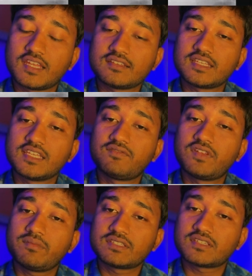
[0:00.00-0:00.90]
is
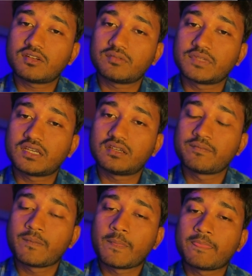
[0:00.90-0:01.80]
inflammation of the
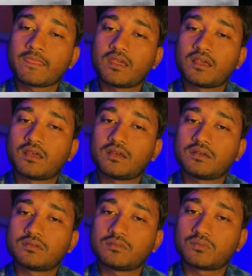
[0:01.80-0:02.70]

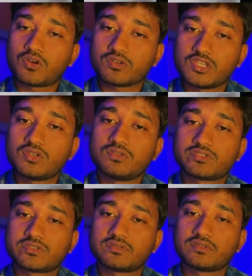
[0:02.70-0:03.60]

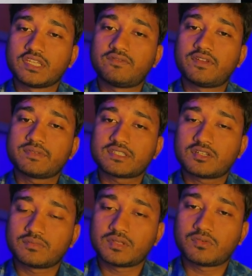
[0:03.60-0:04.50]
bronchioles, inflammation
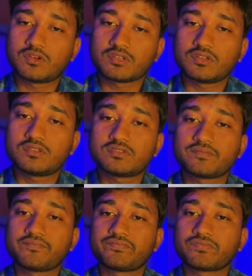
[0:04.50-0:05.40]
of the bronchioles.
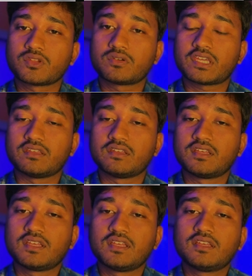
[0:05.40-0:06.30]
Okay,
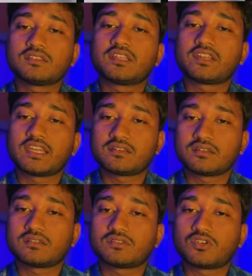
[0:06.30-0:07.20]
the red
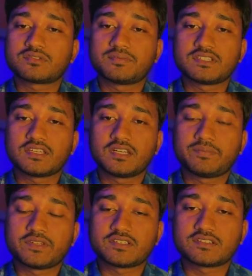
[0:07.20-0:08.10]
dots basically
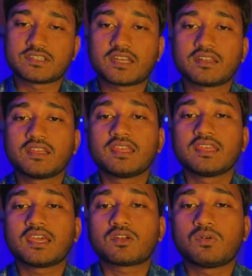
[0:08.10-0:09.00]
represents that.
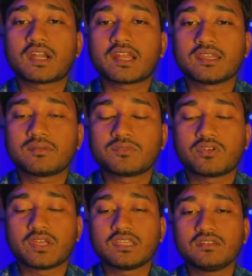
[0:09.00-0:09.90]
Here what I am
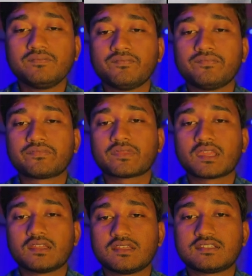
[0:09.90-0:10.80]
drawing
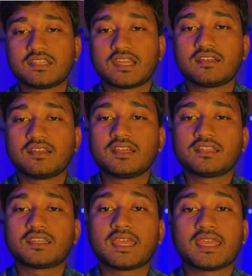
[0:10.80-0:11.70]
is that
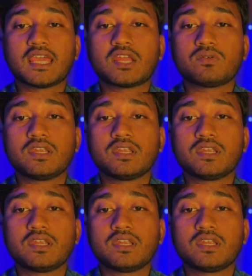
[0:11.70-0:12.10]
the airway